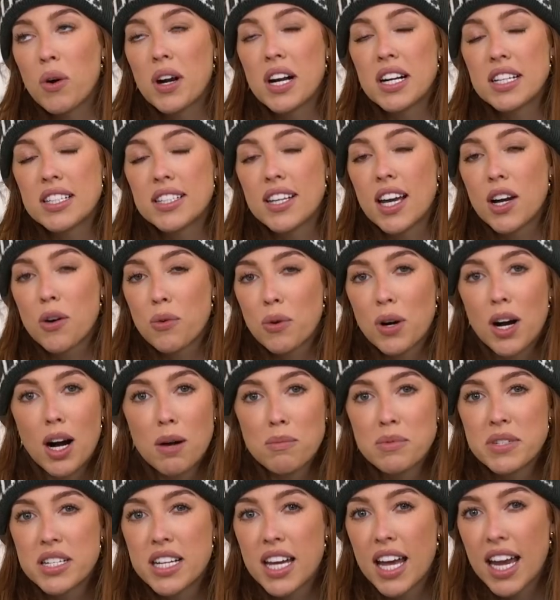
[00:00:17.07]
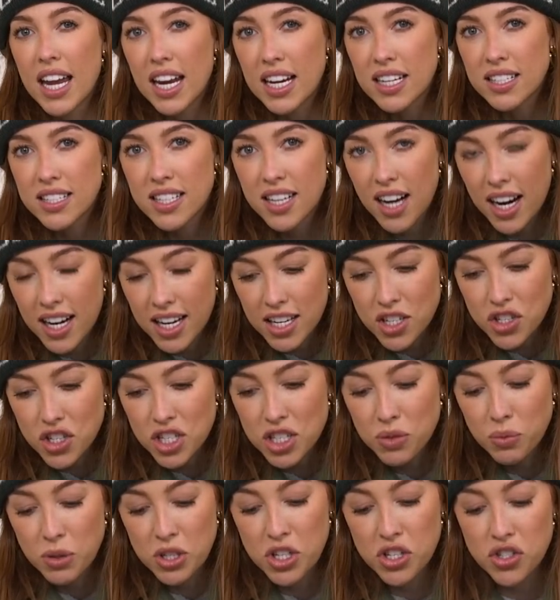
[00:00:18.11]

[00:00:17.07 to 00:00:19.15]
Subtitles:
want to say we're up to 8 to 9 inches,